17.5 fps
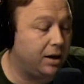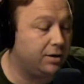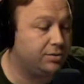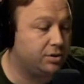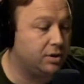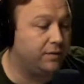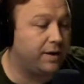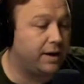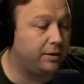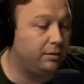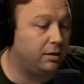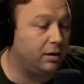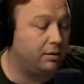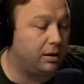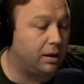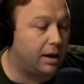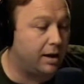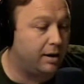is that and
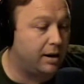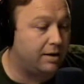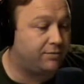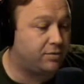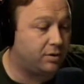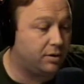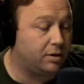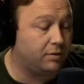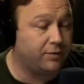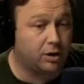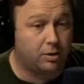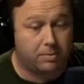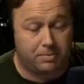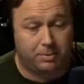I've interviewed a lot of